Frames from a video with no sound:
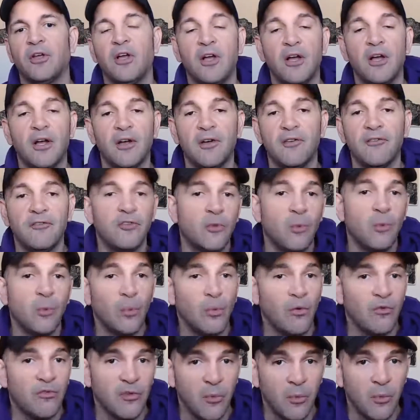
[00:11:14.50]
if
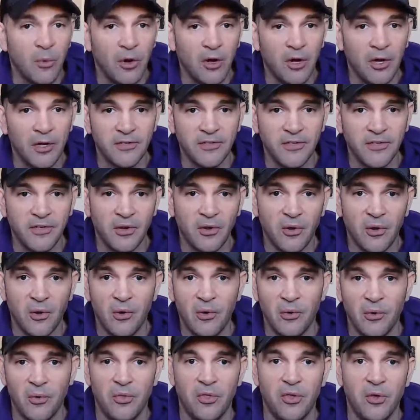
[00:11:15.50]
you want to
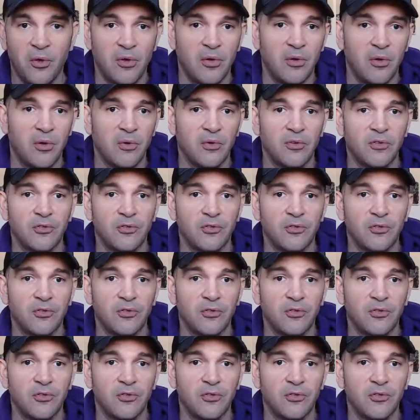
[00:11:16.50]
go the